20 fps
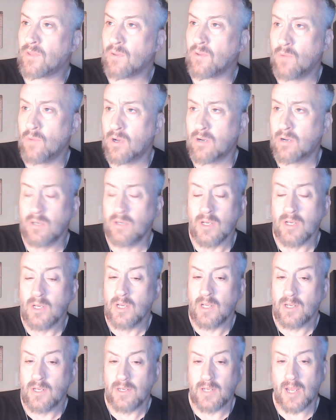Well,
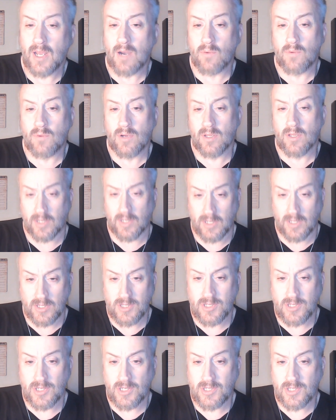not really.
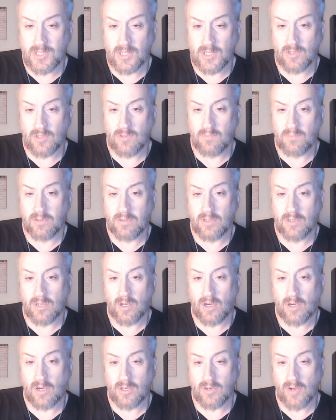It's just that you put
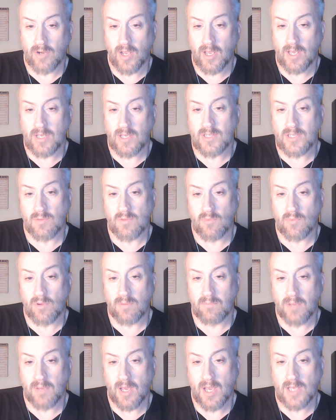all your eggs in
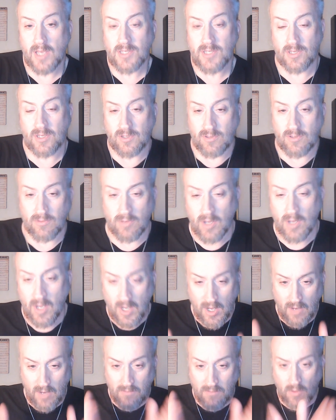one basket. You
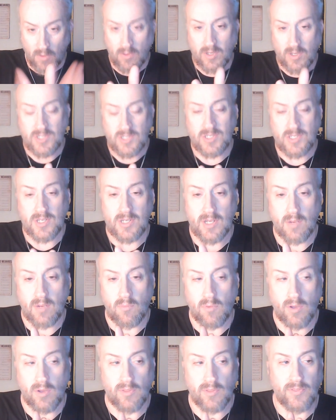focused in
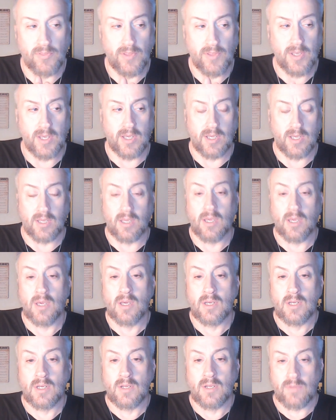on one thing,
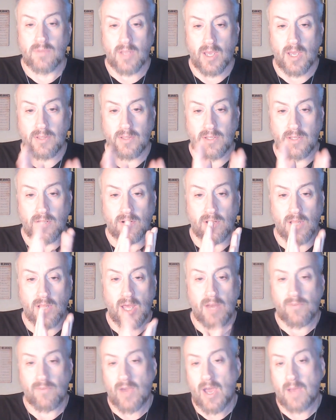and there are a
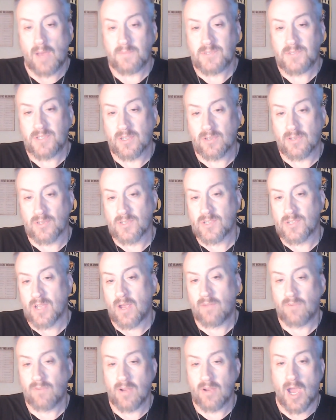lot of obstacles to
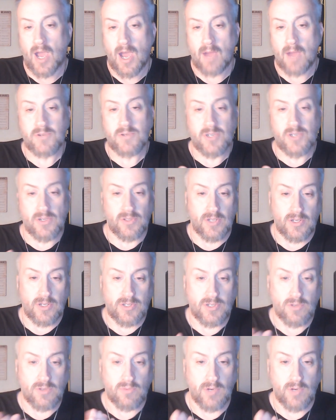every option that you